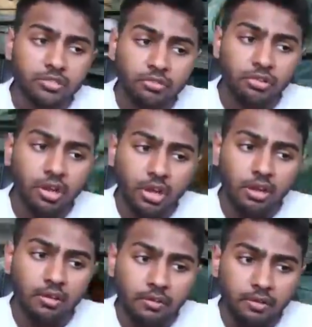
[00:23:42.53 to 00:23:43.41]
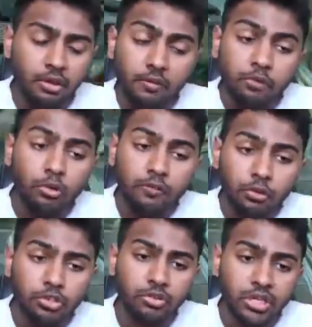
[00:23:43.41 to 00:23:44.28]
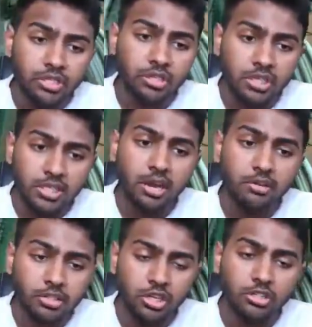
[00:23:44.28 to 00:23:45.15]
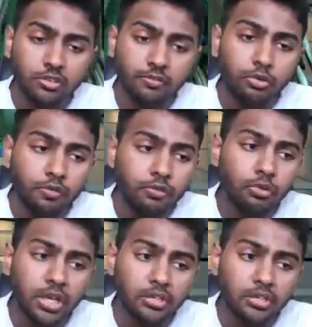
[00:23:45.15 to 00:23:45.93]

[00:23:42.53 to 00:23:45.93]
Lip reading: forward 4 straight into is the Harrier stance. So forward 4